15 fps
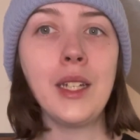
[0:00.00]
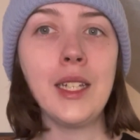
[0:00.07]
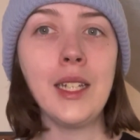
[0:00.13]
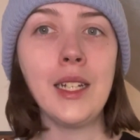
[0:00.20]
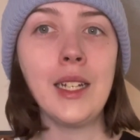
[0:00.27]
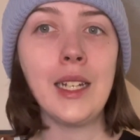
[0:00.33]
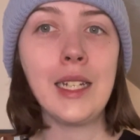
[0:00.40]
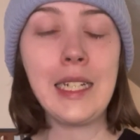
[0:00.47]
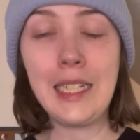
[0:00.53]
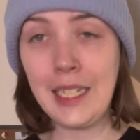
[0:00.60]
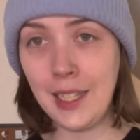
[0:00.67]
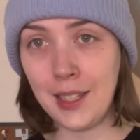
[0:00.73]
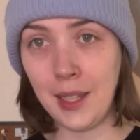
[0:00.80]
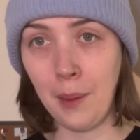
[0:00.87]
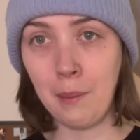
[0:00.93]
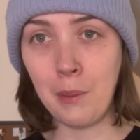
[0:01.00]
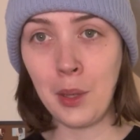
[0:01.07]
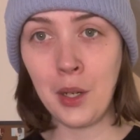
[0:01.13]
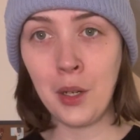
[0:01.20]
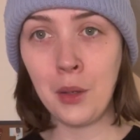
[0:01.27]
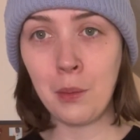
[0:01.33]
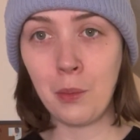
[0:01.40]
in
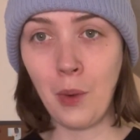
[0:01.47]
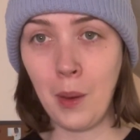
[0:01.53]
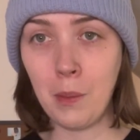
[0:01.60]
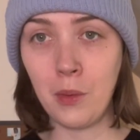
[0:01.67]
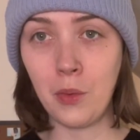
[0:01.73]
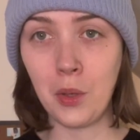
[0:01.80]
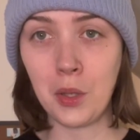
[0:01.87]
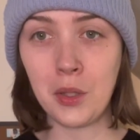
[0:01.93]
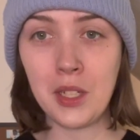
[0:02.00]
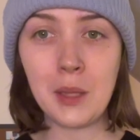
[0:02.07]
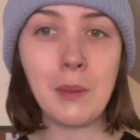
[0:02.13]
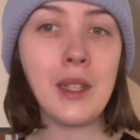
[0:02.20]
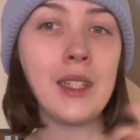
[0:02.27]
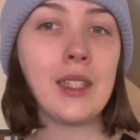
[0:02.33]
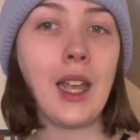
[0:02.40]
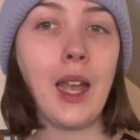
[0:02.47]
December, right before Christmas.